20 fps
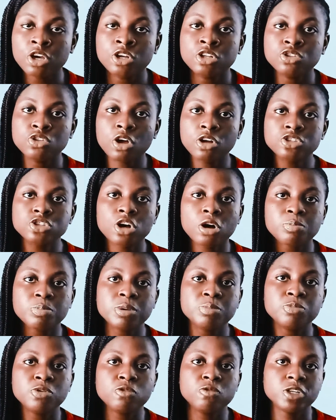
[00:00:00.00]
not all
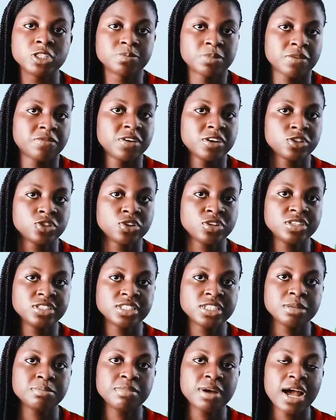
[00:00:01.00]
people with
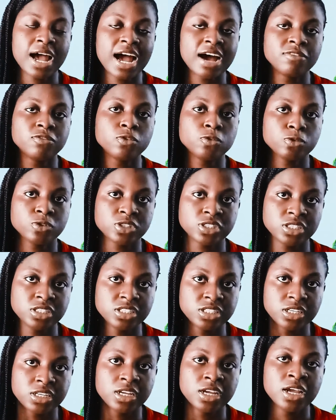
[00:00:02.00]
perfectionism have
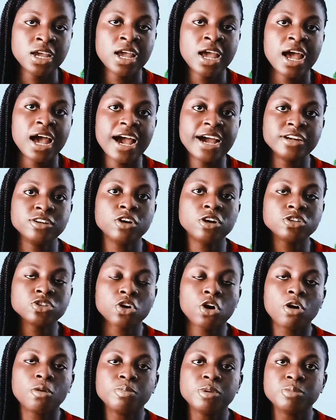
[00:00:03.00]
OCD, and not
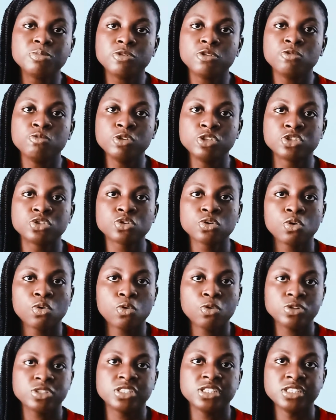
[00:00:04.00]
all people with
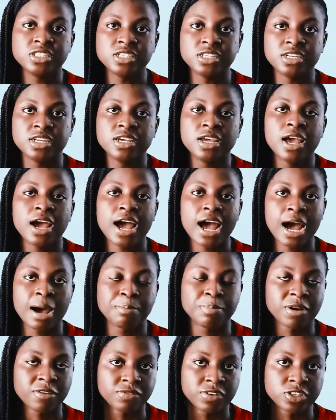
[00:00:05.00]
OCD are
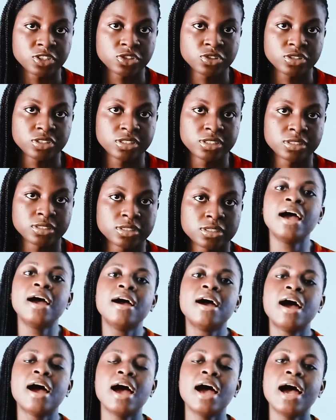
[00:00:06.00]
perfectionists.
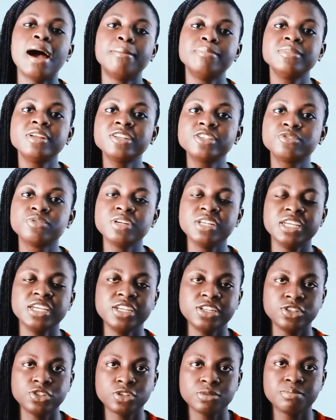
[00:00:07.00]
I'm not really
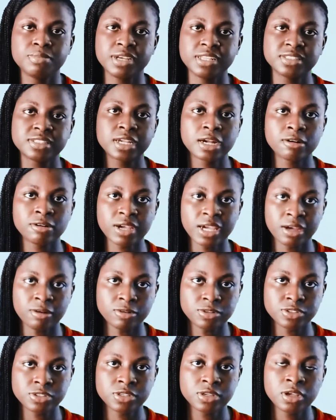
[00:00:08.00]
into mental
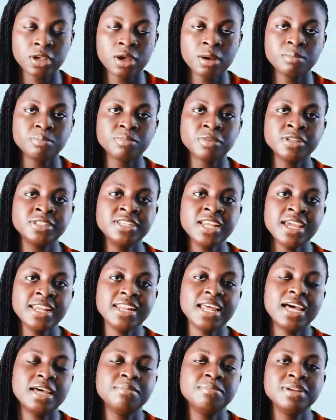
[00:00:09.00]
health, but then
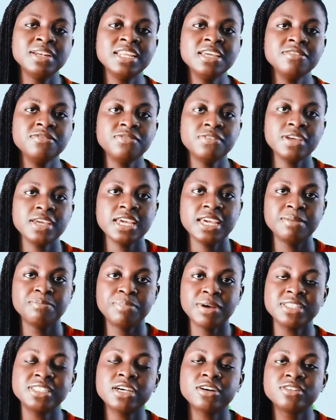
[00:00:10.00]
I believe a
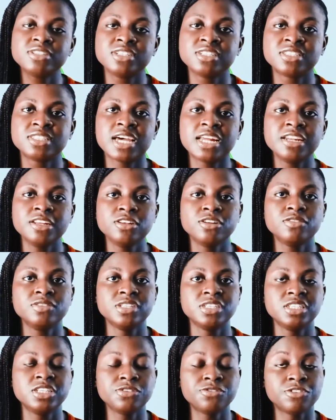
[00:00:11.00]
better understanding of the
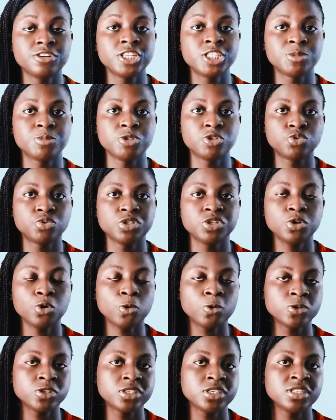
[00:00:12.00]
difference between
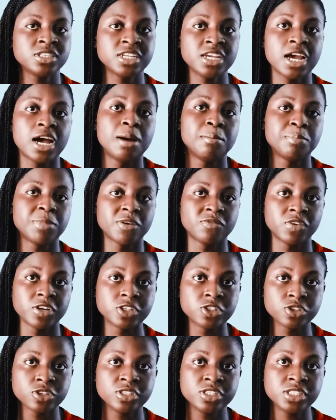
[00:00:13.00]
OCD and
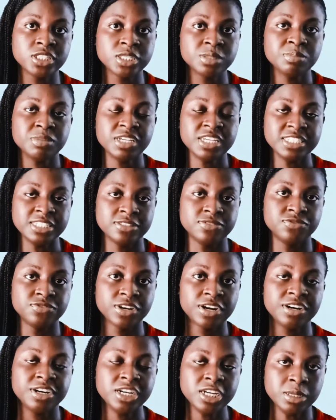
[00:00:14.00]
perfectionism is
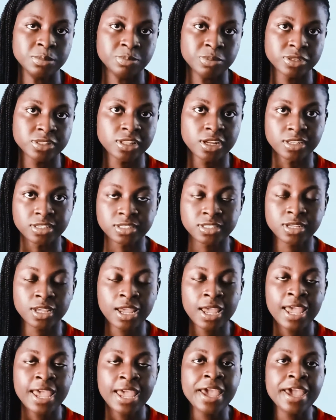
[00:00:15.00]
very important.
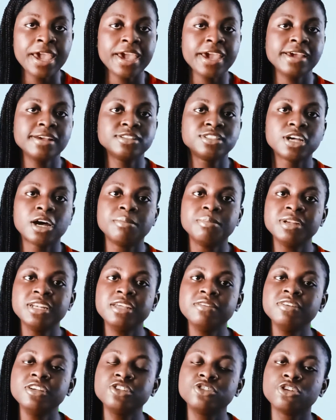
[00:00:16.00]
Hence, I'll be
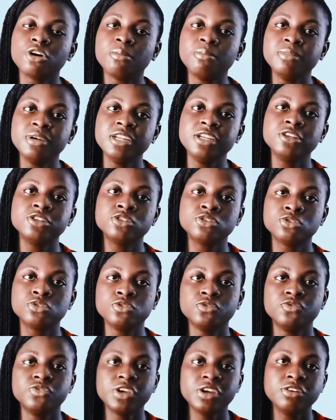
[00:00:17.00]
leaving some links to
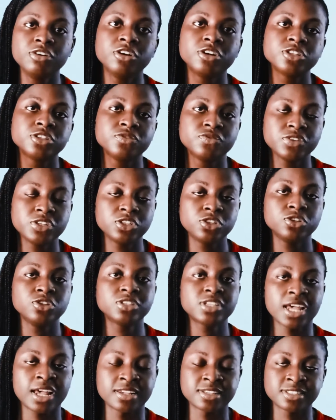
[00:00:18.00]
various
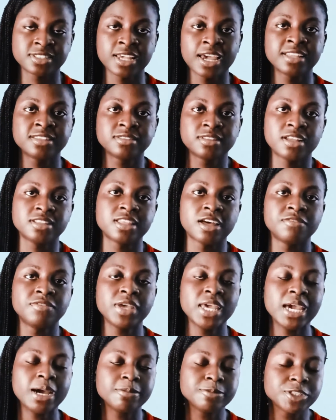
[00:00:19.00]
videos and sites that have
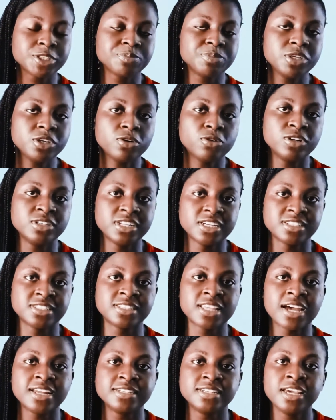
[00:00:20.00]
helped me
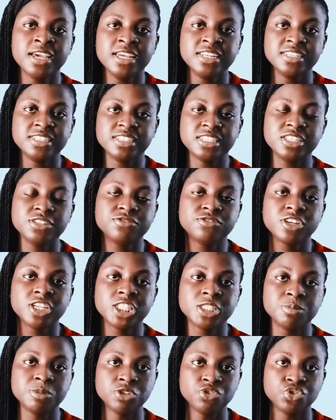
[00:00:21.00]
understand the
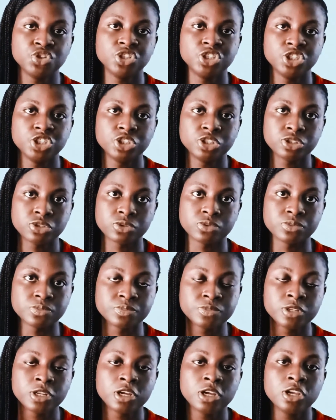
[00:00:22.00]
difference between these two.
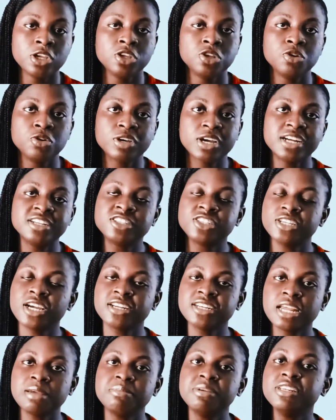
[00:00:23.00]
You can check
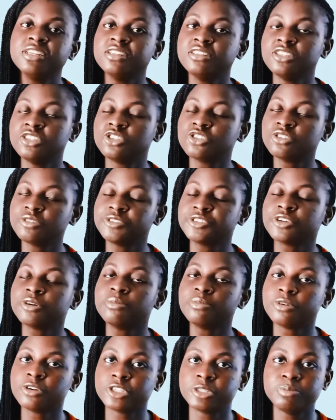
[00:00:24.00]
them in the description
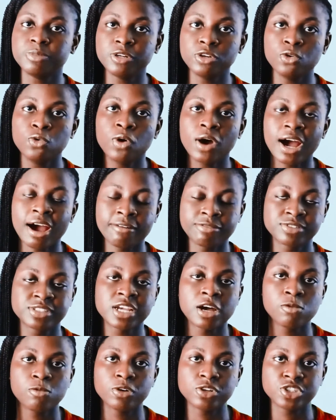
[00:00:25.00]
box below
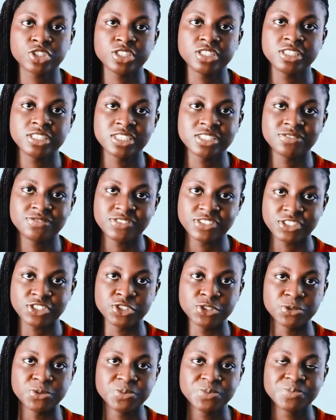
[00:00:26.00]
after watching this video.